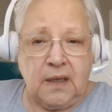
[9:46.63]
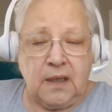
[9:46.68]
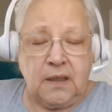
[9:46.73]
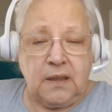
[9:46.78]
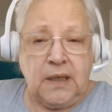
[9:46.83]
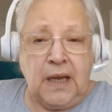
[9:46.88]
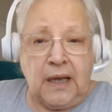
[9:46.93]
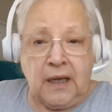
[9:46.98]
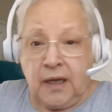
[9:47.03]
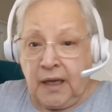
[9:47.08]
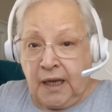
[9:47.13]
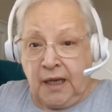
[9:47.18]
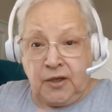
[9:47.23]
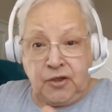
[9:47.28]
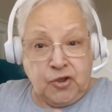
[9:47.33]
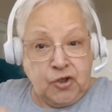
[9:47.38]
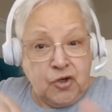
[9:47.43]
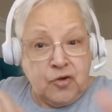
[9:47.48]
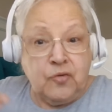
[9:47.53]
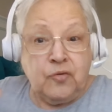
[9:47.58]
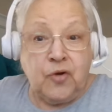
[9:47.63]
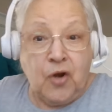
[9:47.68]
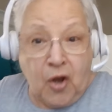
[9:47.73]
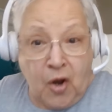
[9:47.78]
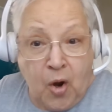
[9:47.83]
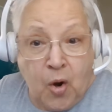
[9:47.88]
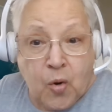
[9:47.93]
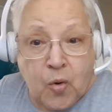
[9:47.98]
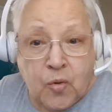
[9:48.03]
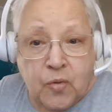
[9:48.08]
Now, and you
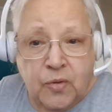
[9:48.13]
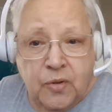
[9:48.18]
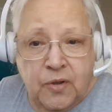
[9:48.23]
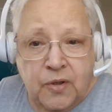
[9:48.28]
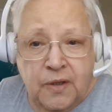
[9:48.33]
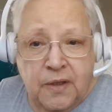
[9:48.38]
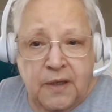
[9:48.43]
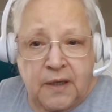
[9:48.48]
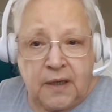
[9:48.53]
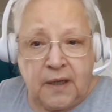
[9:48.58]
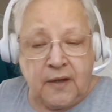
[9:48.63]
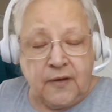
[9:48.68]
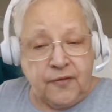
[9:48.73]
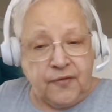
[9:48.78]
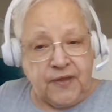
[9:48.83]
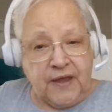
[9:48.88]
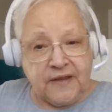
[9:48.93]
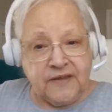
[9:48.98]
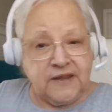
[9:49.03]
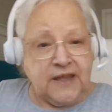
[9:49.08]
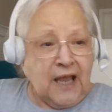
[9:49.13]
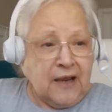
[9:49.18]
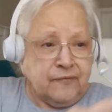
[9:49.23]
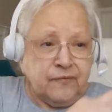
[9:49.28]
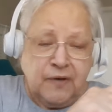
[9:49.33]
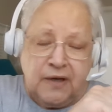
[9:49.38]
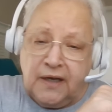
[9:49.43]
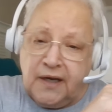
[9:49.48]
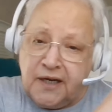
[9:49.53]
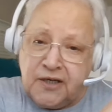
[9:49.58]
know that that
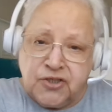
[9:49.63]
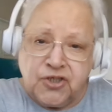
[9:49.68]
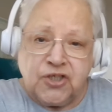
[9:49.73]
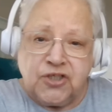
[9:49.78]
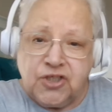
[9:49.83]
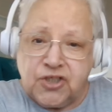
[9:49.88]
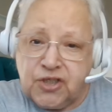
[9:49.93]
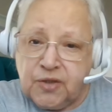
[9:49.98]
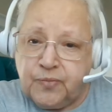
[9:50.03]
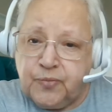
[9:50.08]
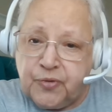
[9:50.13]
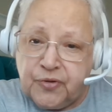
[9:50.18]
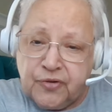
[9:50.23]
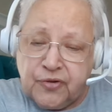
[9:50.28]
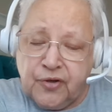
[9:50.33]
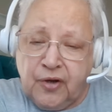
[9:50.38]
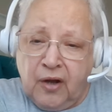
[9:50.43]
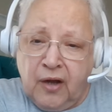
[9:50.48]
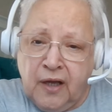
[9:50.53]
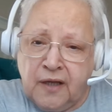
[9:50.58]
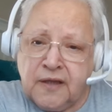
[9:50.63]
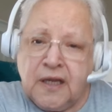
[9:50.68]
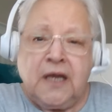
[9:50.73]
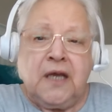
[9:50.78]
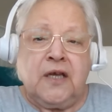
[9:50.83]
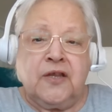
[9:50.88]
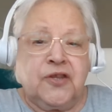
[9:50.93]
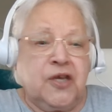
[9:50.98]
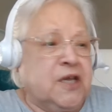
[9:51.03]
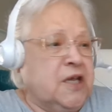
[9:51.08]
relationship with God,
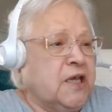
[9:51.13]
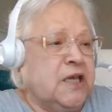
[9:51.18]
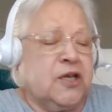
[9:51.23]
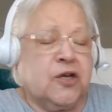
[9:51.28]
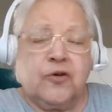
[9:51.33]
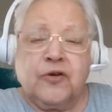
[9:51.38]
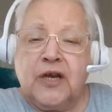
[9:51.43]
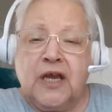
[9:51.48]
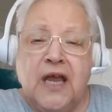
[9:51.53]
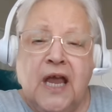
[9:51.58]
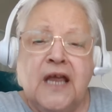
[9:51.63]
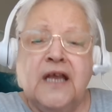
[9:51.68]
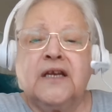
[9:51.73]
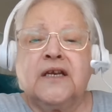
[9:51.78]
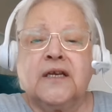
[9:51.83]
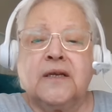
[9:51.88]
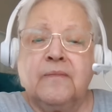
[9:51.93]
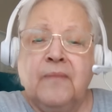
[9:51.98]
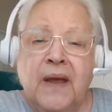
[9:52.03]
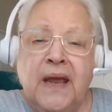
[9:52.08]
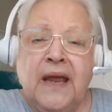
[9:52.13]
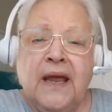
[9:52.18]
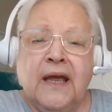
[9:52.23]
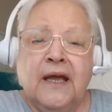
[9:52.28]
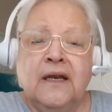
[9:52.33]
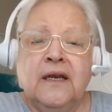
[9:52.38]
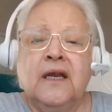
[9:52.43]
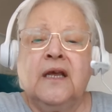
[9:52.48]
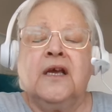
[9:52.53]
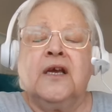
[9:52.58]
that he created
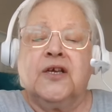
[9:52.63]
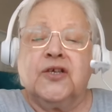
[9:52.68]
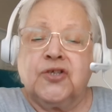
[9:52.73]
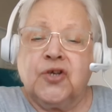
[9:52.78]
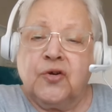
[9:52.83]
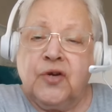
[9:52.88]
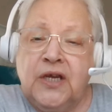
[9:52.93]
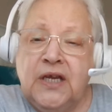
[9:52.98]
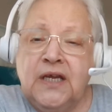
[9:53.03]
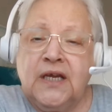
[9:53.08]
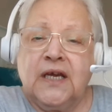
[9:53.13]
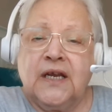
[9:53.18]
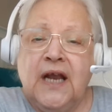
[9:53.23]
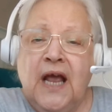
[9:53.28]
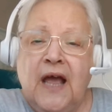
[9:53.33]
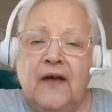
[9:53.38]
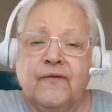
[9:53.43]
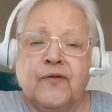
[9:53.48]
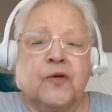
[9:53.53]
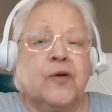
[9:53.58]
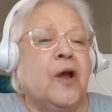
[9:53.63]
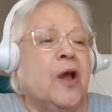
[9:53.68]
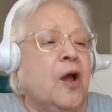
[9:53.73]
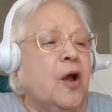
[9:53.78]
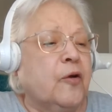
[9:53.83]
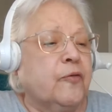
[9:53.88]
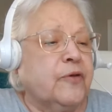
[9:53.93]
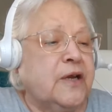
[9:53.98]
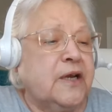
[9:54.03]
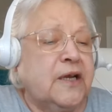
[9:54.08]
man so he could have a,
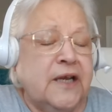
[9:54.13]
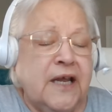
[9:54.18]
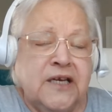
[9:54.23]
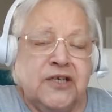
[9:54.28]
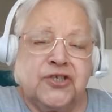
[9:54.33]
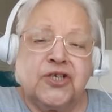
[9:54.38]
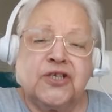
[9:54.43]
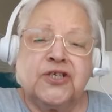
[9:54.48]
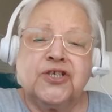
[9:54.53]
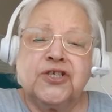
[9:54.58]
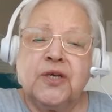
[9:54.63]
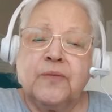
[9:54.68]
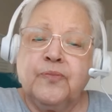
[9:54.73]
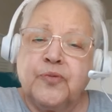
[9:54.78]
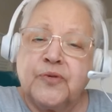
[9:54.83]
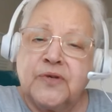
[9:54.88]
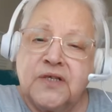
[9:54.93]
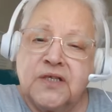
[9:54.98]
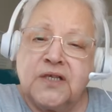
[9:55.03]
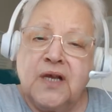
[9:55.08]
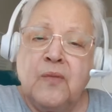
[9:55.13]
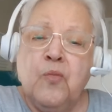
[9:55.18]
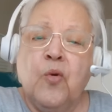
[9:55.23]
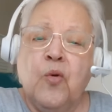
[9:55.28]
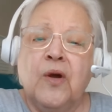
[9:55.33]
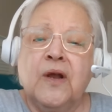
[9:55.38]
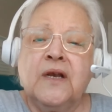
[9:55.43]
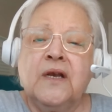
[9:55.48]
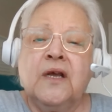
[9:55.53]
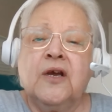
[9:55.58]
a, relationship with
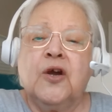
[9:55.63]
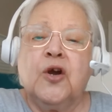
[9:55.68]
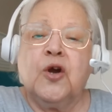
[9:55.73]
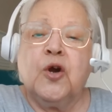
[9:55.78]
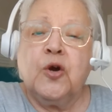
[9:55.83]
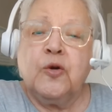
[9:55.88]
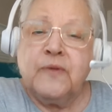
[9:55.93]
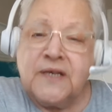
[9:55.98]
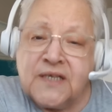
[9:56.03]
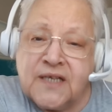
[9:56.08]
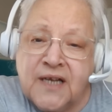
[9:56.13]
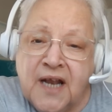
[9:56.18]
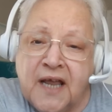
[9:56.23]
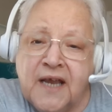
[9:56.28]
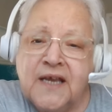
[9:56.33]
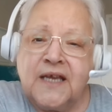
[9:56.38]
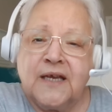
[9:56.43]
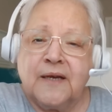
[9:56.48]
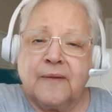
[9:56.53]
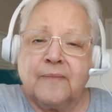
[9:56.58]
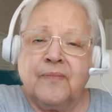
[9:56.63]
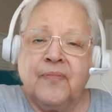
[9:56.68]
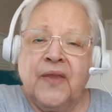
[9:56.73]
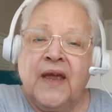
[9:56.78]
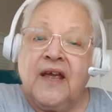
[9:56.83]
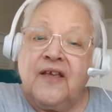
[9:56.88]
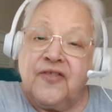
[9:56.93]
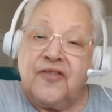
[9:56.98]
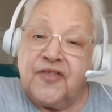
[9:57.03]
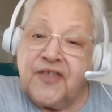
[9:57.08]
someone who is like him.
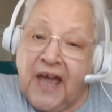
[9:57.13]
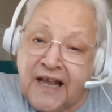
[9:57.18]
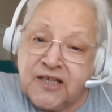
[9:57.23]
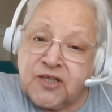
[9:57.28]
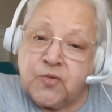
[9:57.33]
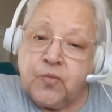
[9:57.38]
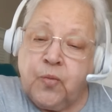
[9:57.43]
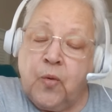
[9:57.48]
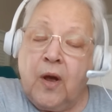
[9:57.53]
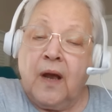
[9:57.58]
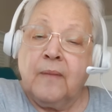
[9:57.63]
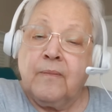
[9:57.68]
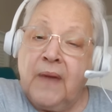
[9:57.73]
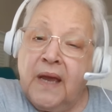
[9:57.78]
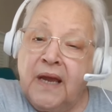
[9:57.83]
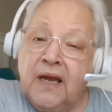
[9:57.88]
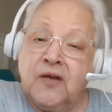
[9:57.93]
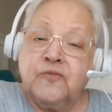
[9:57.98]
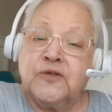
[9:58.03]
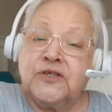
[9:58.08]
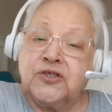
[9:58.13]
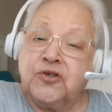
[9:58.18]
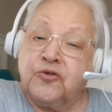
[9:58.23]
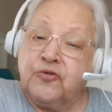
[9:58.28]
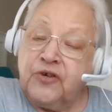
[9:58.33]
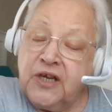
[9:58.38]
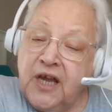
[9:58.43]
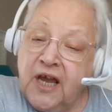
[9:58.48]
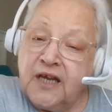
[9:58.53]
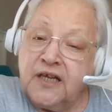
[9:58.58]
That's why man was
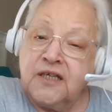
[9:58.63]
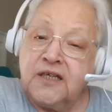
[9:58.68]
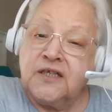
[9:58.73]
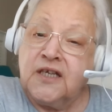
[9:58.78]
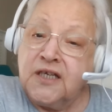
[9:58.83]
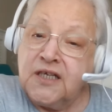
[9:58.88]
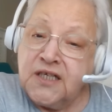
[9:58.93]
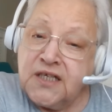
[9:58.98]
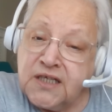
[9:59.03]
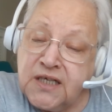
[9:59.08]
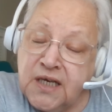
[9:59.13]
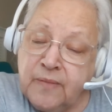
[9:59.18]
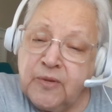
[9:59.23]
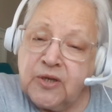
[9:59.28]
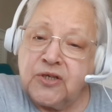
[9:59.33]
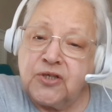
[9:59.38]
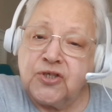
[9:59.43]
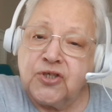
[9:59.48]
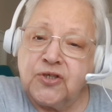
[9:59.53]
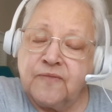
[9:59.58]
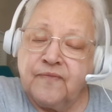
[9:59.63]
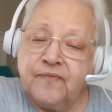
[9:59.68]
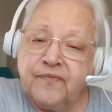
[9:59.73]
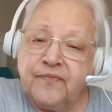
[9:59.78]
created in his image.